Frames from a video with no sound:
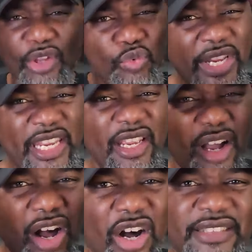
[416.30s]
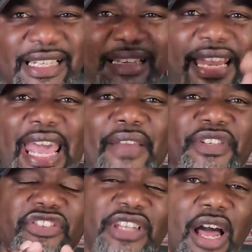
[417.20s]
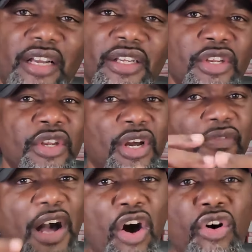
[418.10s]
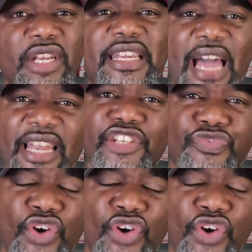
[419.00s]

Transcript: We are the laughing stock of all the college